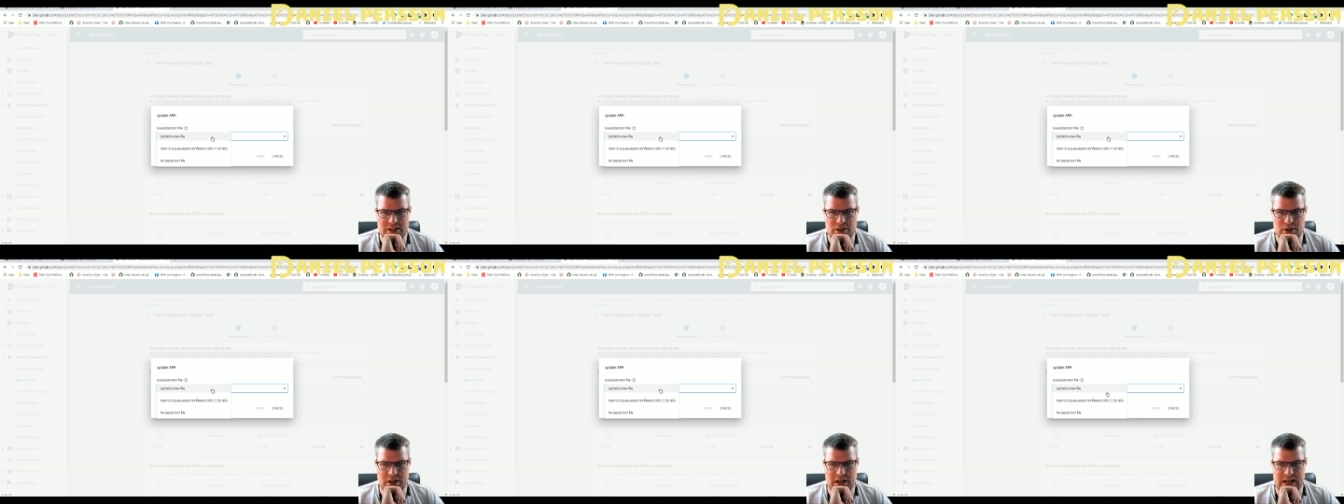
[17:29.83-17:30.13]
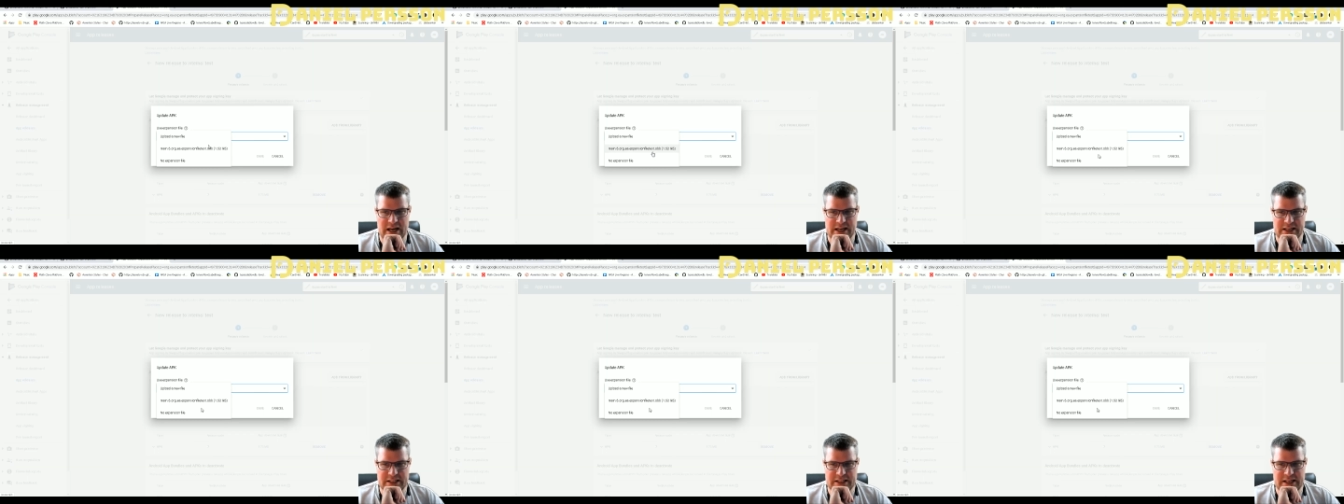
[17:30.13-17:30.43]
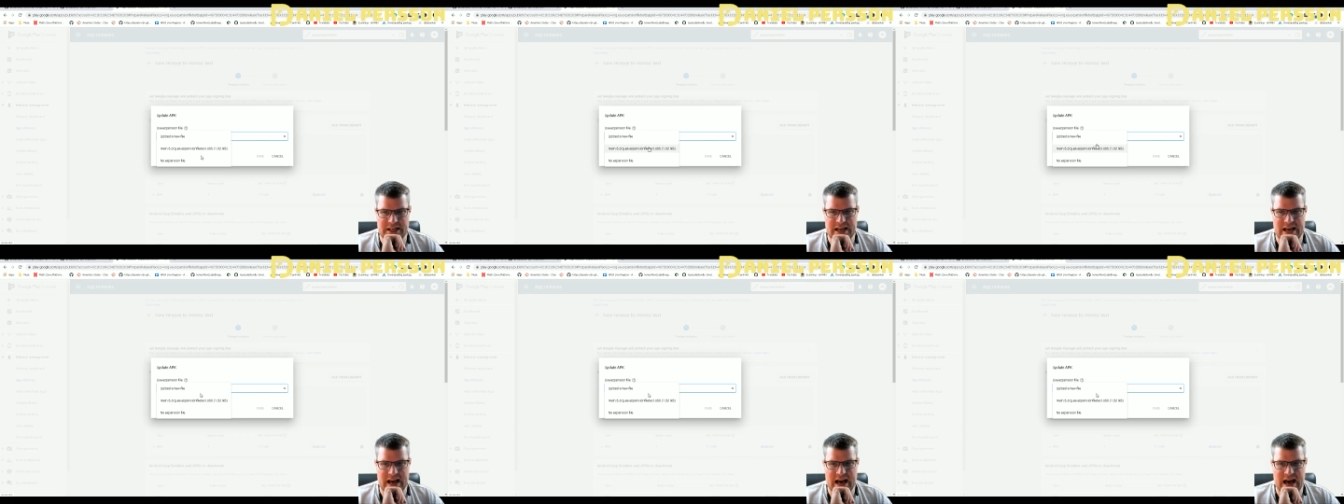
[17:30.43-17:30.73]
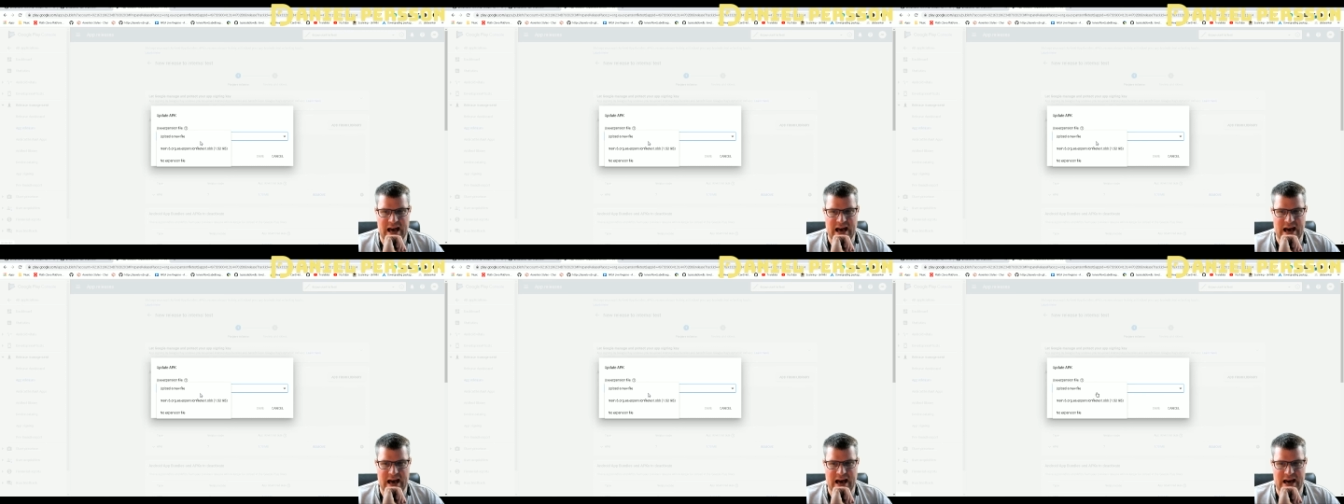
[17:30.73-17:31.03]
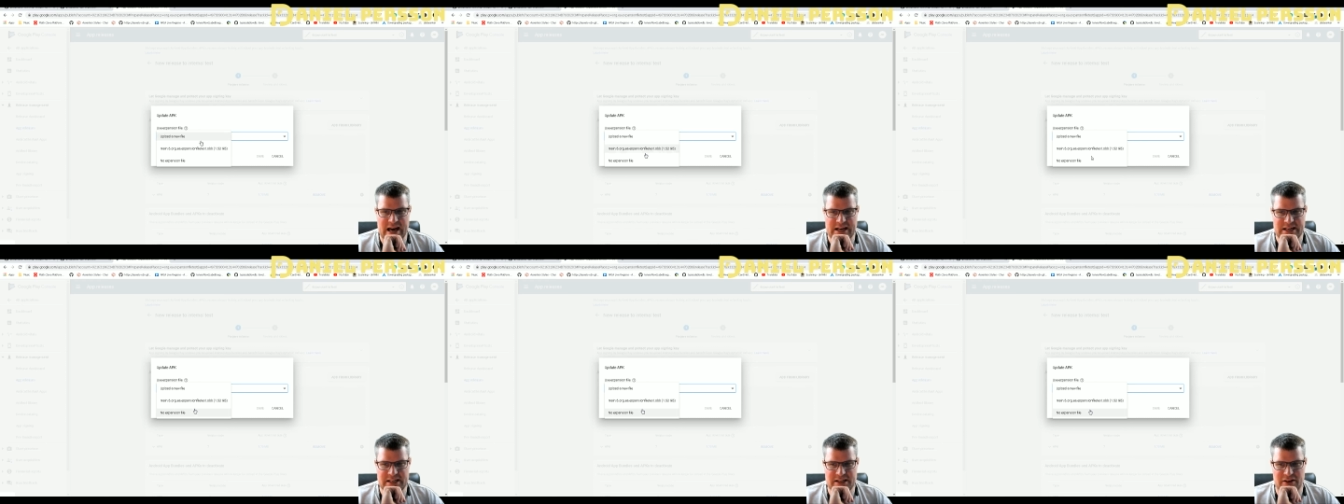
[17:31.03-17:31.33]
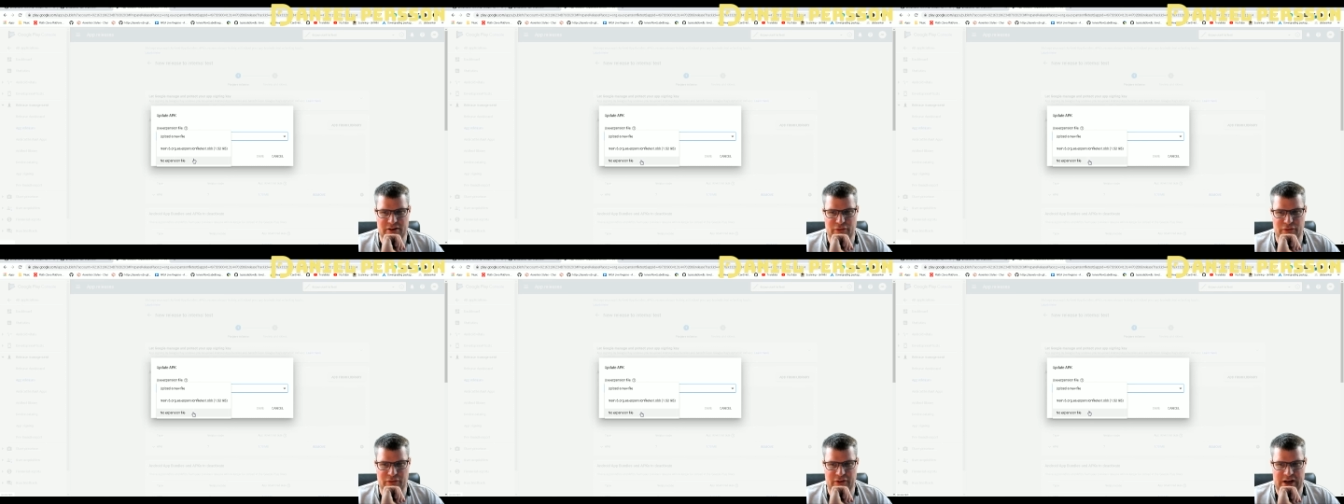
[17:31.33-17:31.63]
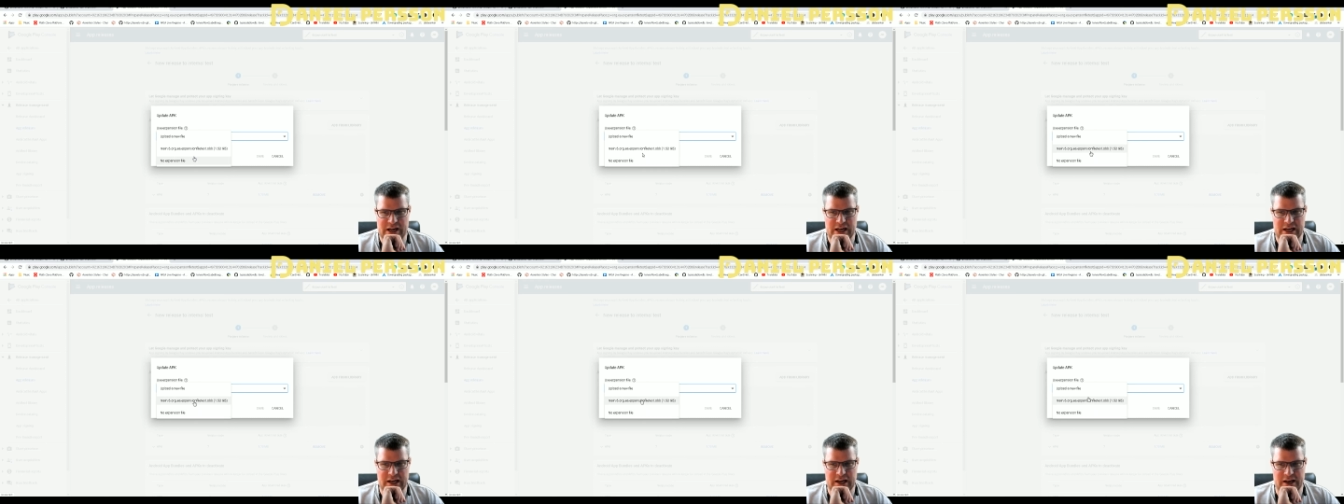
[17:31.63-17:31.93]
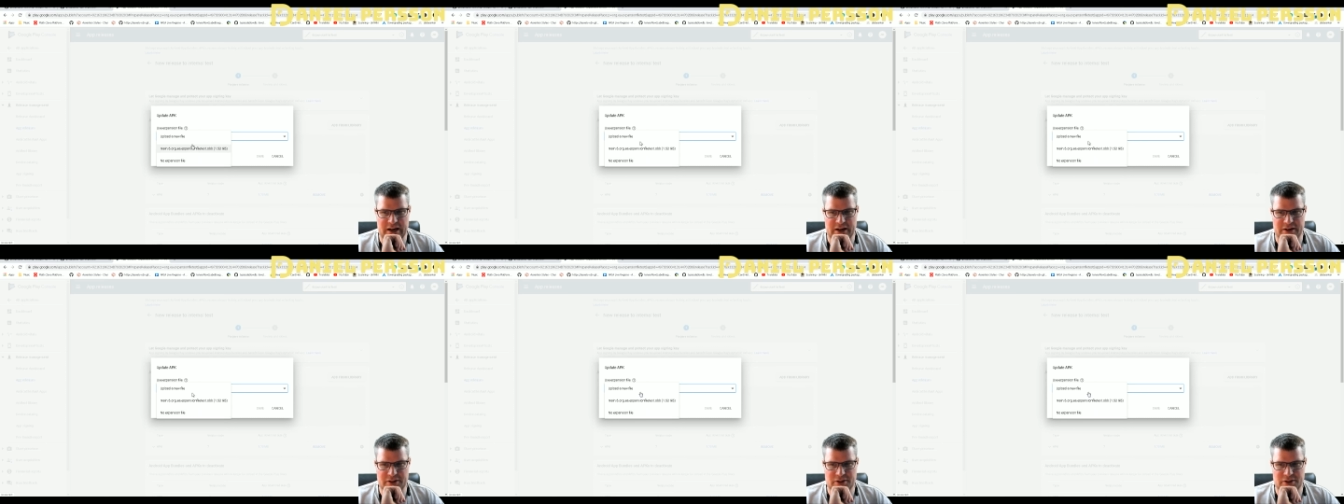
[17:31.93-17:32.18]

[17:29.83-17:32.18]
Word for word: you can actually add a file here.